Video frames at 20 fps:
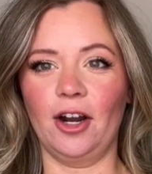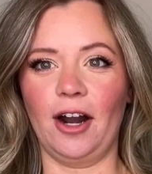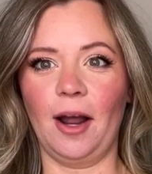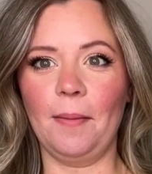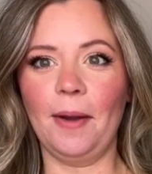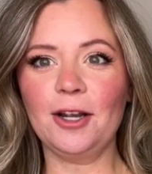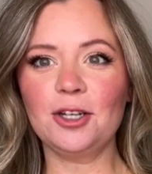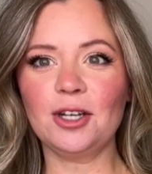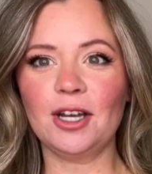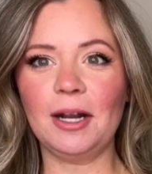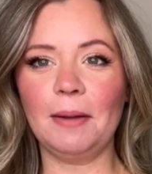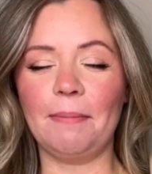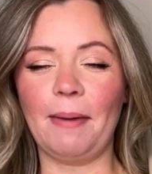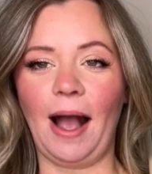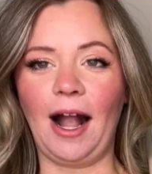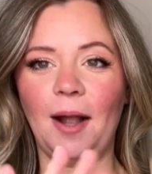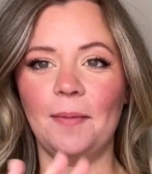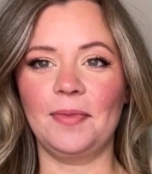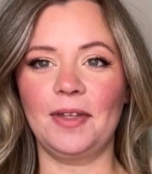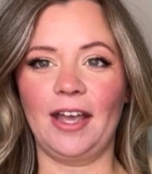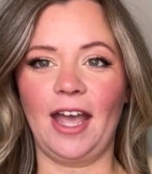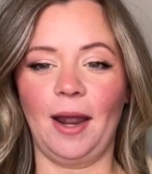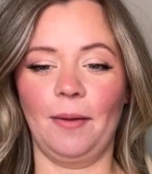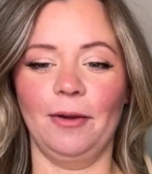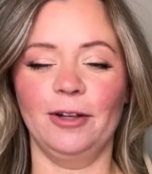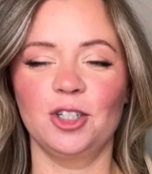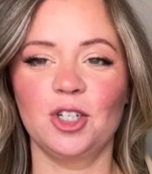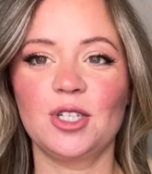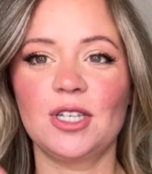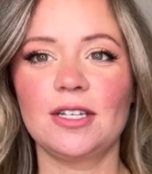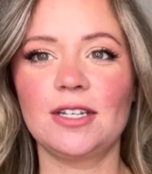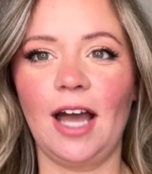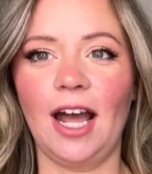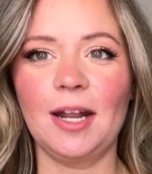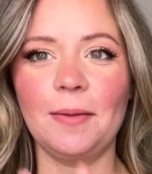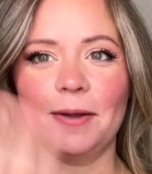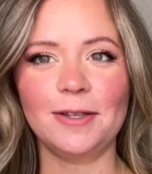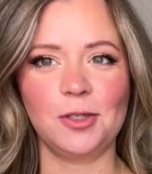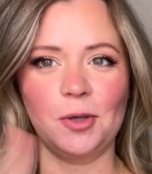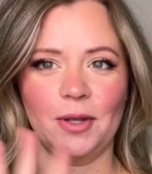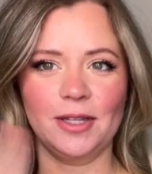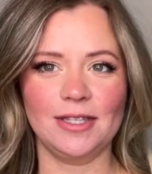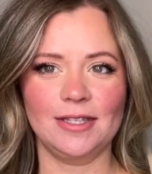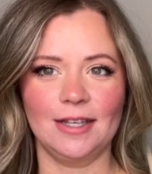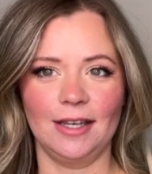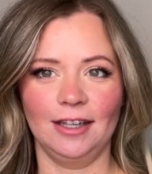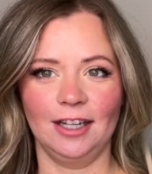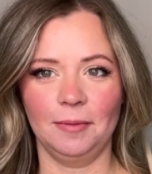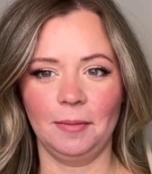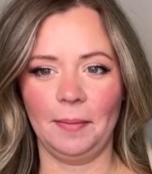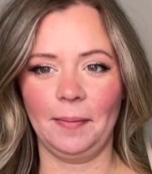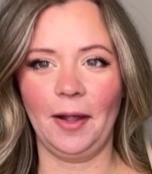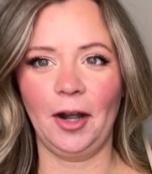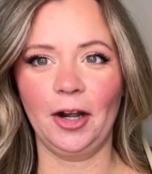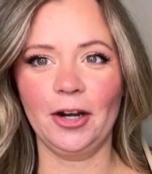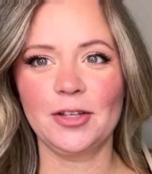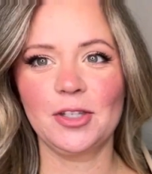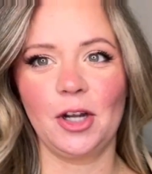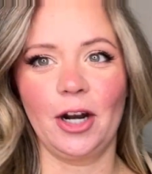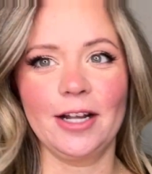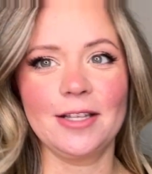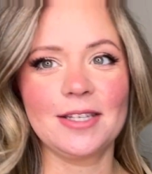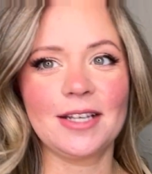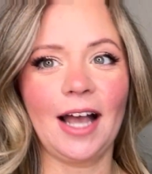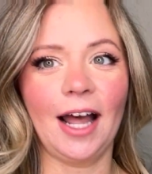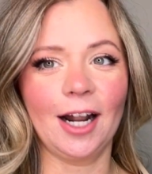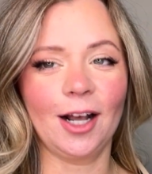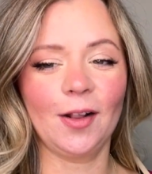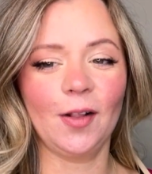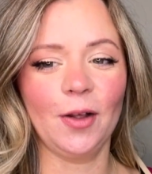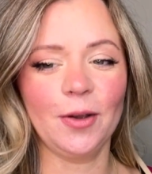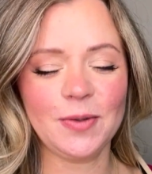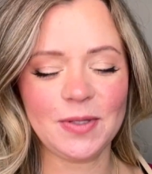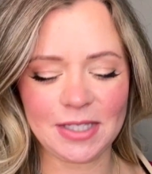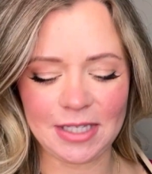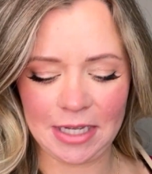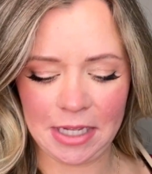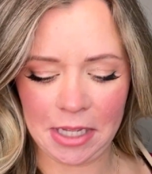I'm actually gonna back up the camera just a tiny bit so you can see a little bit better. Sorry, it's kind of close.